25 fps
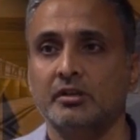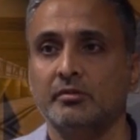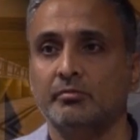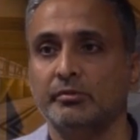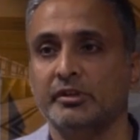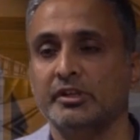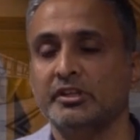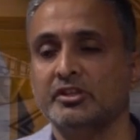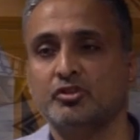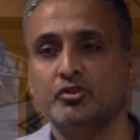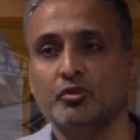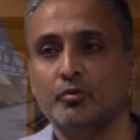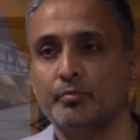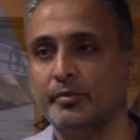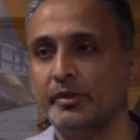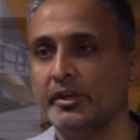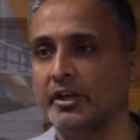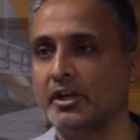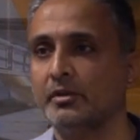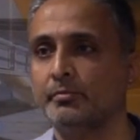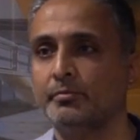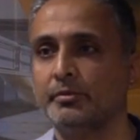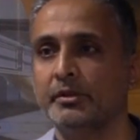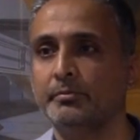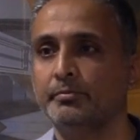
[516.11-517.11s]
means your
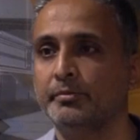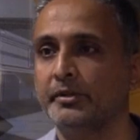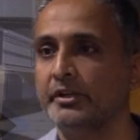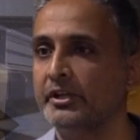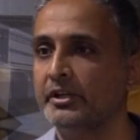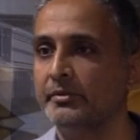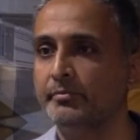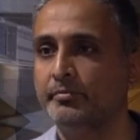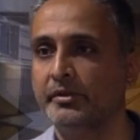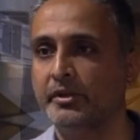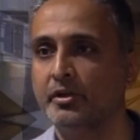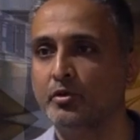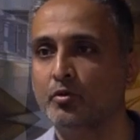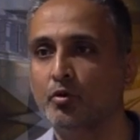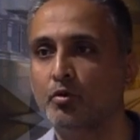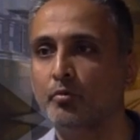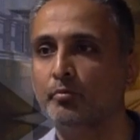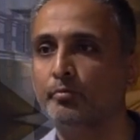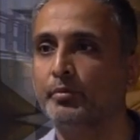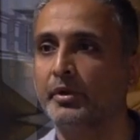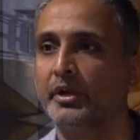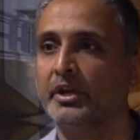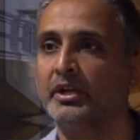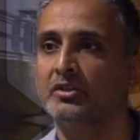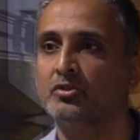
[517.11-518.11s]
PLP, PDP,
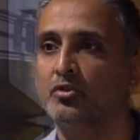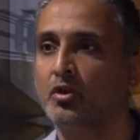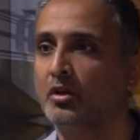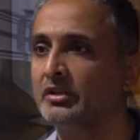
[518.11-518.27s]
home page,